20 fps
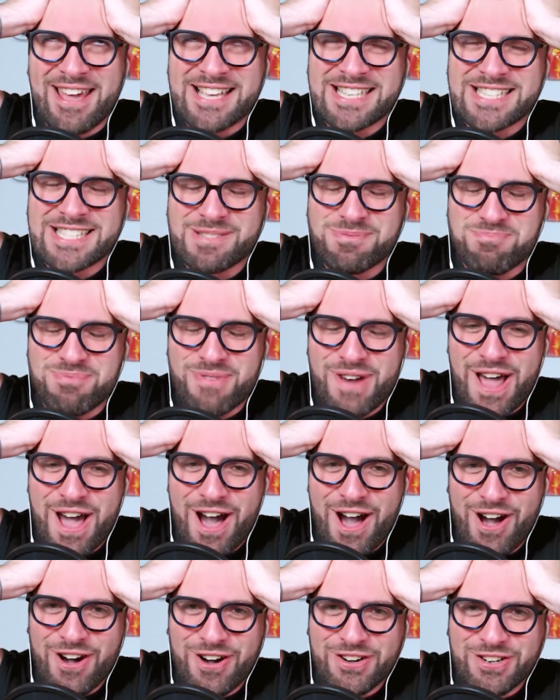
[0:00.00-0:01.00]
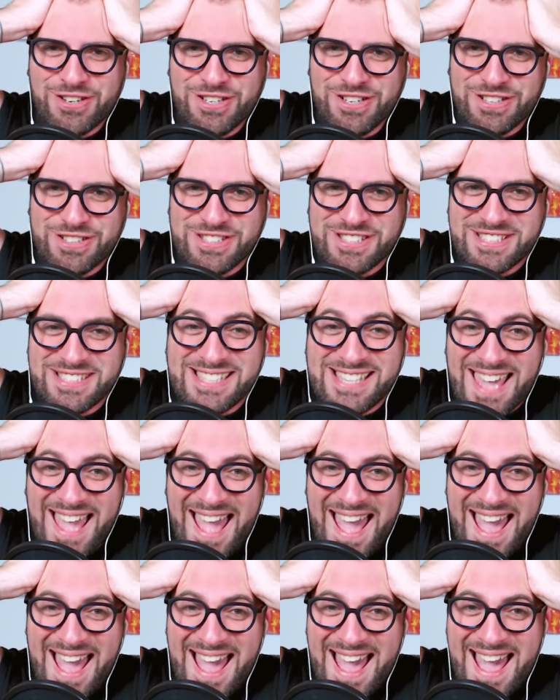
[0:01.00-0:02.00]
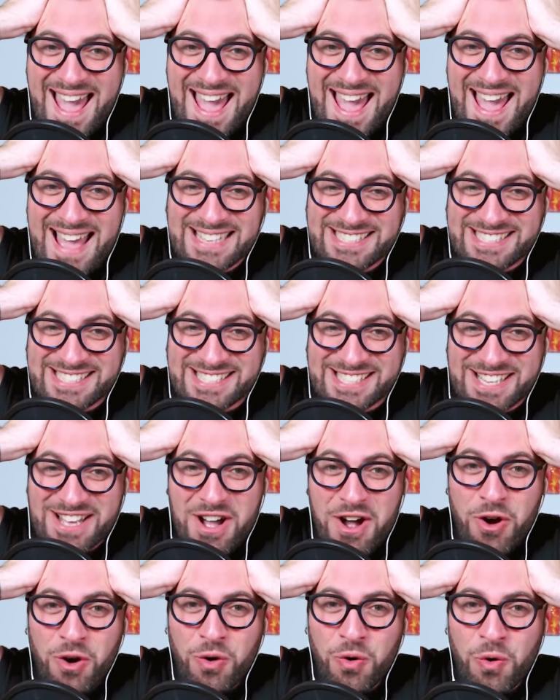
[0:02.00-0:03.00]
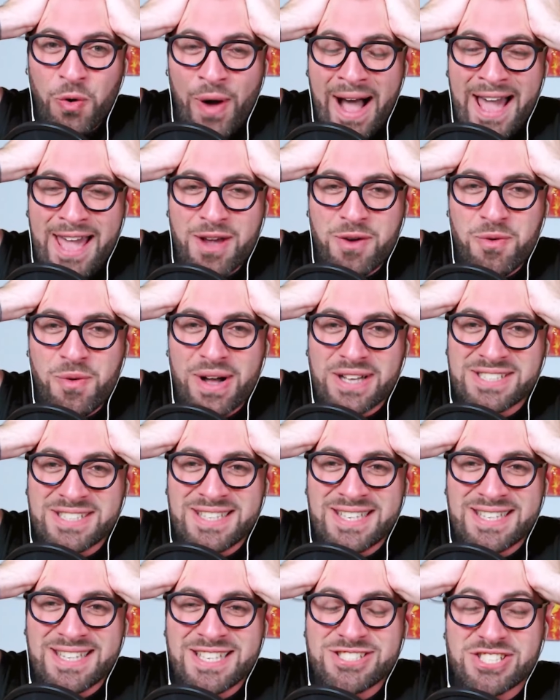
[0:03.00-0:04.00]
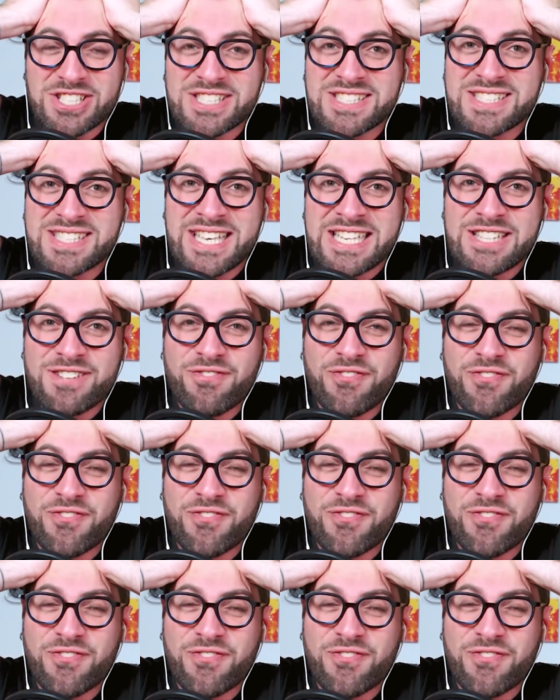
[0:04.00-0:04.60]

Explode! Yes! Why wasn't it just then?